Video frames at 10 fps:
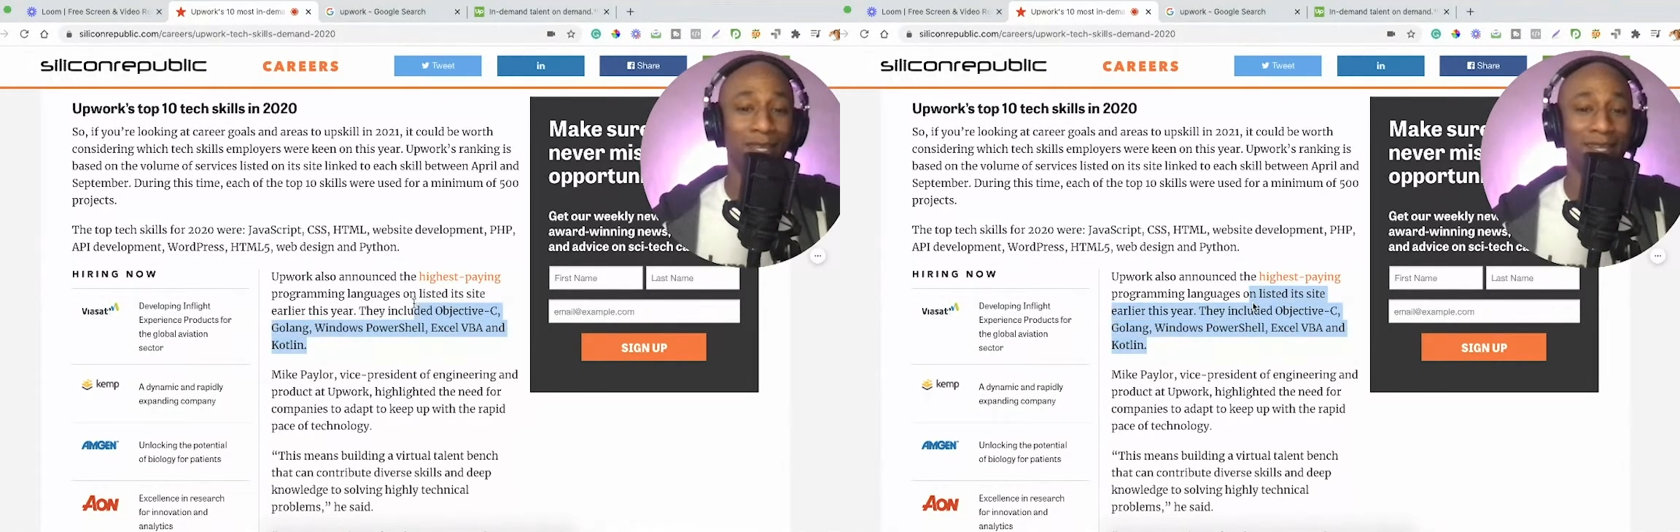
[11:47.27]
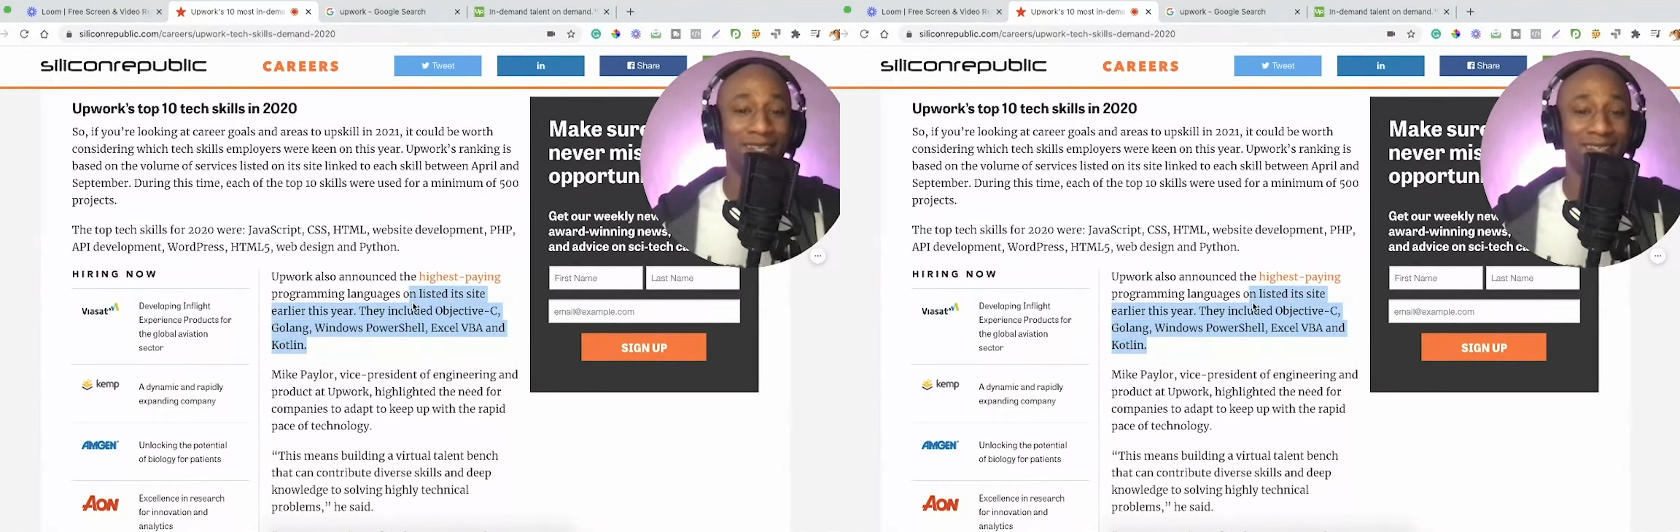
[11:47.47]

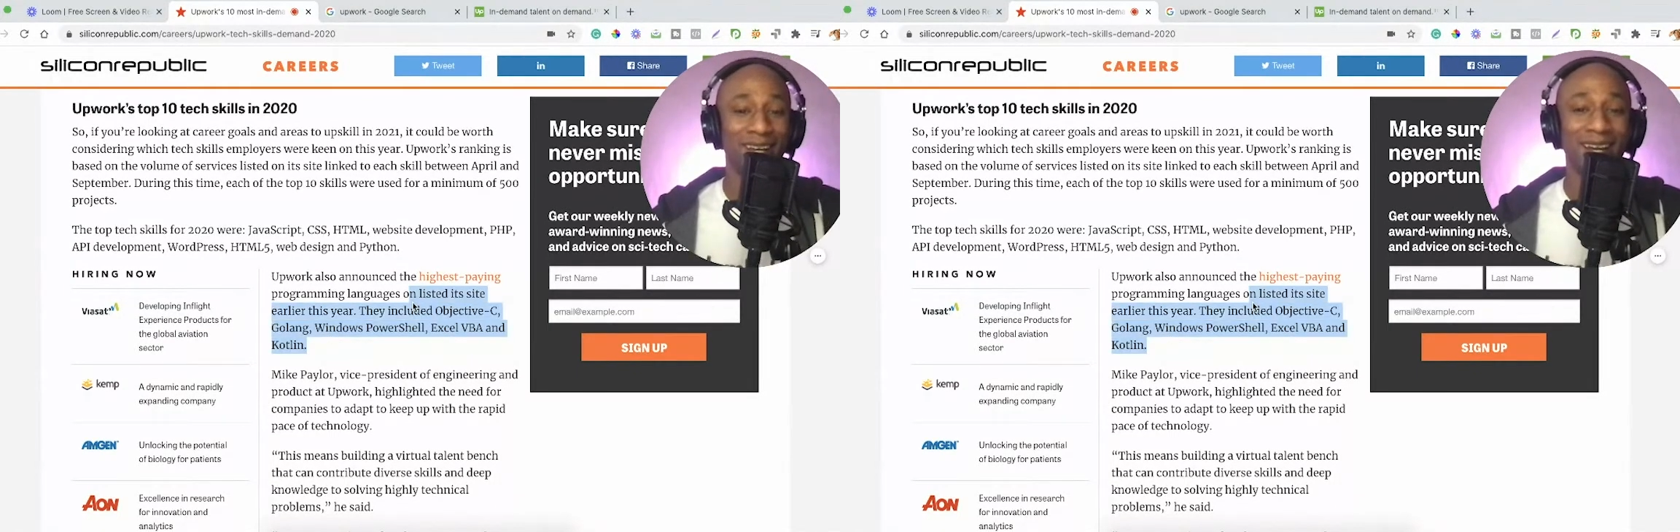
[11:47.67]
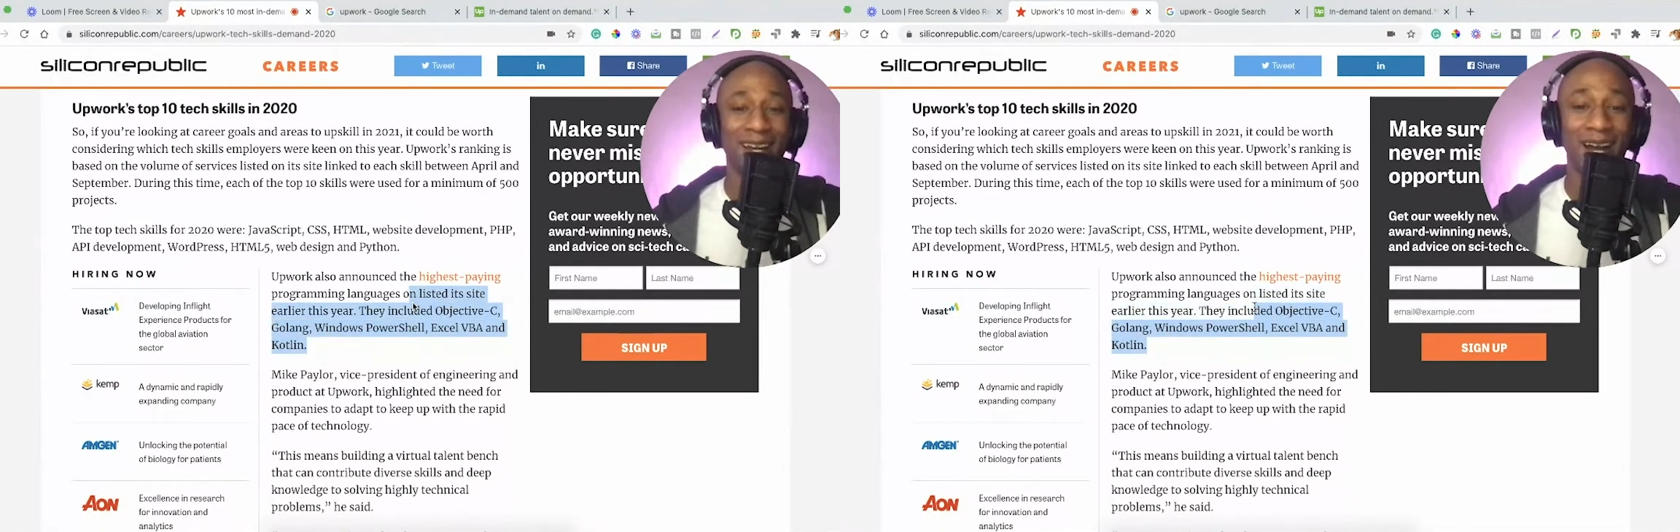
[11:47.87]
these,
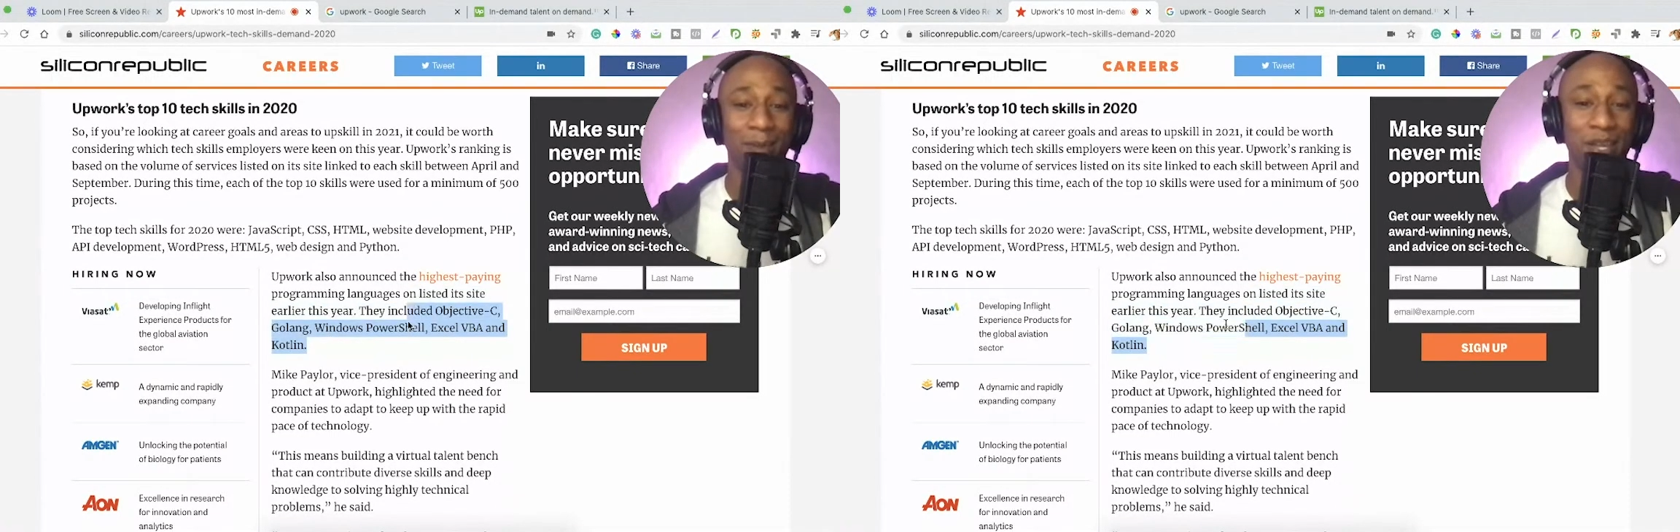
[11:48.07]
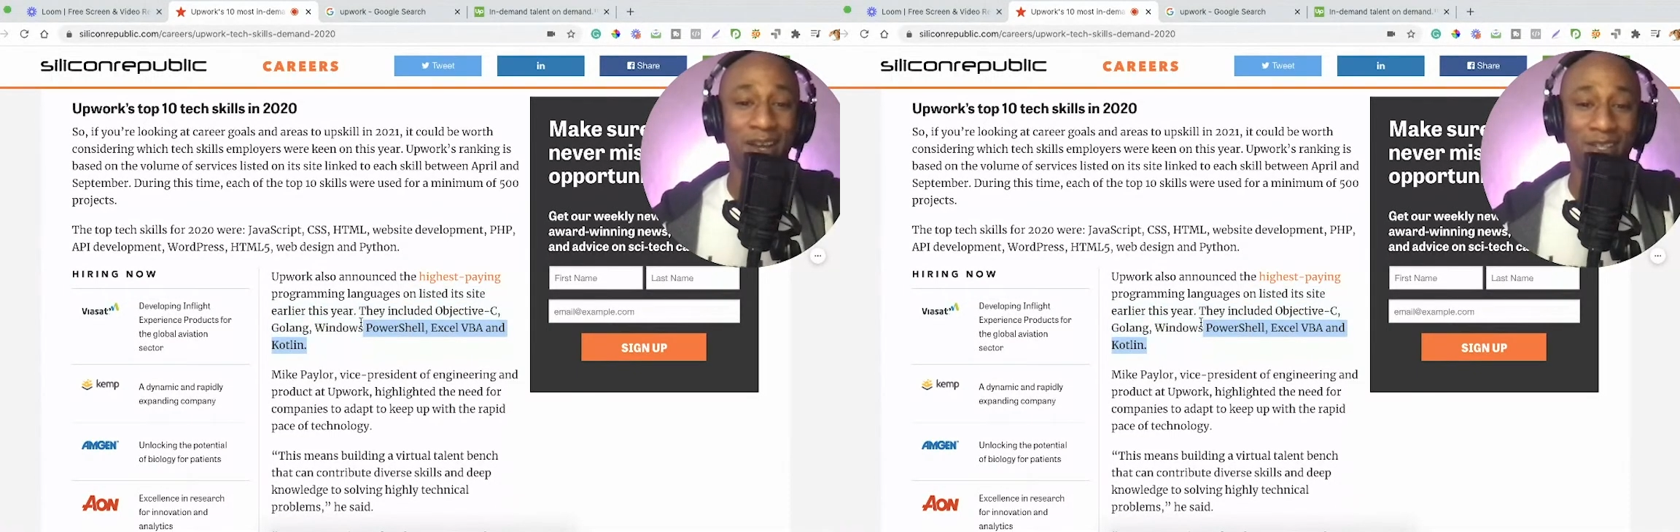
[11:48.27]
I'll
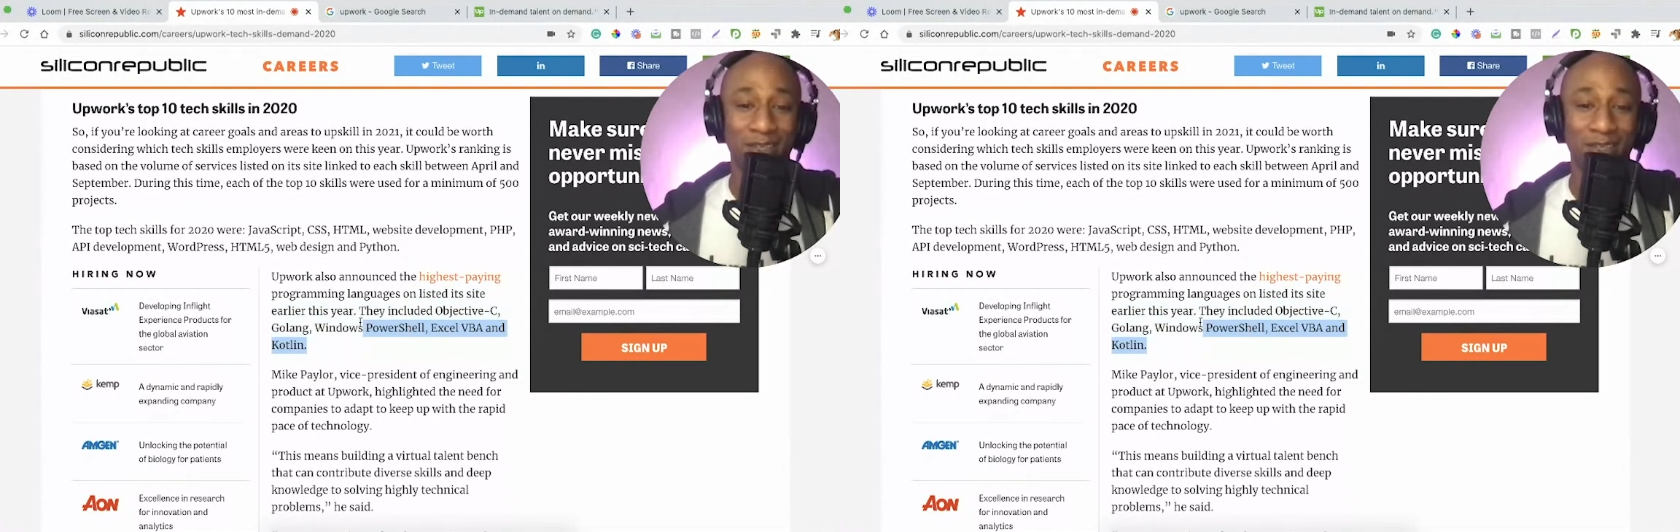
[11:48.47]
be honest.